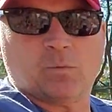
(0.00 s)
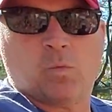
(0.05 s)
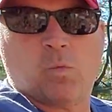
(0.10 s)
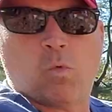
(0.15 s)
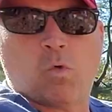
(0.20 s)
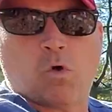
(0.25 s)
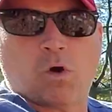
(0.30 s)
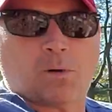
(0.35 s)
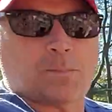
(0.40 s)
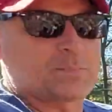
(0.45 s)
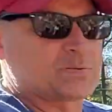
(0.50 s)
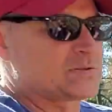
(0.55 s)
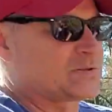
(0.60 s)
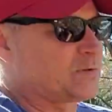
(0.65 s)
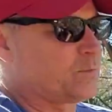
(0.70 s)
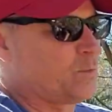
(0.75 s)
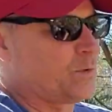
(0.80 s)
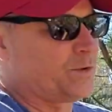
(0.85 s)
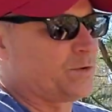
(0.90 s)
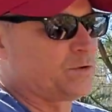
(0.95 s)
warps
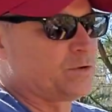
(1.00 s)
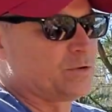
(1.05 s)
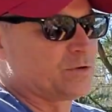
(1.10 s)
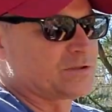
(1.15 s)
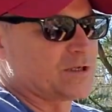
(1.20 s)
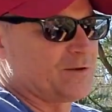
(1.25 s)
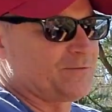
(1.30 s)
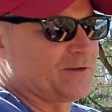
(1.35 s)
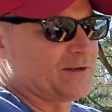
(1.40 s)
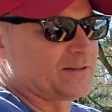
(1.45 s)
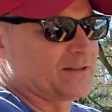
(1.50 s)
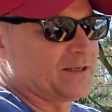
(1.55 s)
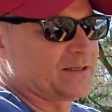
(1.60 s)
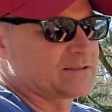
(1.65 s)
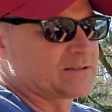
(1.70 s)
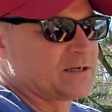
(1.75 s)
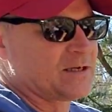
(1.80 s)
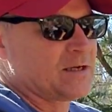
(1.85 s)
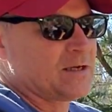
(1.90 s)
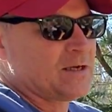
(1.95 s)
when you do stuff like
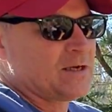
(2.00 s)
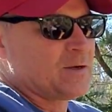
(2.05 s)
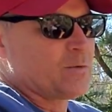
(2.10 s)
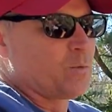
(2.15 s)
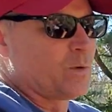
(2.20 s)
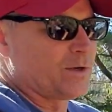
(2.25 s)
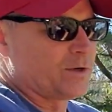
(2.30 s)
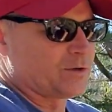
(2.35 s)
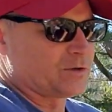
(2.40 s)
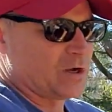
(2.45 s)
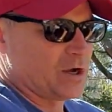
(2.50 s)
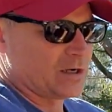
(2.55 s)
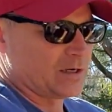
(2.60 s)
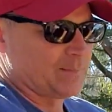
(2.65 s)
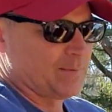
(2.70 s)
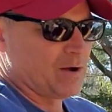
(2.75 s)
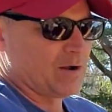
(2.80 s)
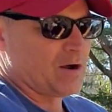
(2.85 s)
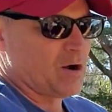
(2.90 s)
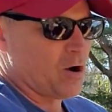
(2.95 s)
this when you're talking
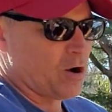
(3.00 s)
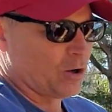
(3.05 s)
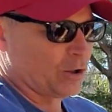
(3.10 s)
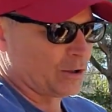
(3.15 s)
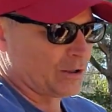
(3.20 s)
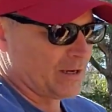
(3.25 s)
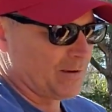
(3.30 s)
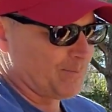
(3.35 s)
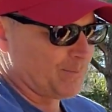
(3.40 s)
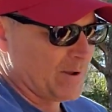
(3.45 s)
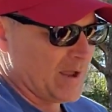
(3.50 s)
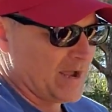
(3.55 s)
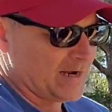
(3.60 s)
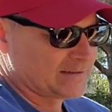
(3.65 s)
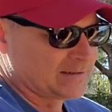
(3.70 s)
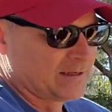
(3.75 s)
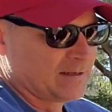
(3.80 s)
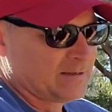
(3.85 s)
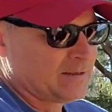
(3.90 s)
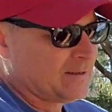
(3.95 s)
about hard
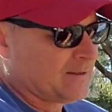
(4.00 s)
impact.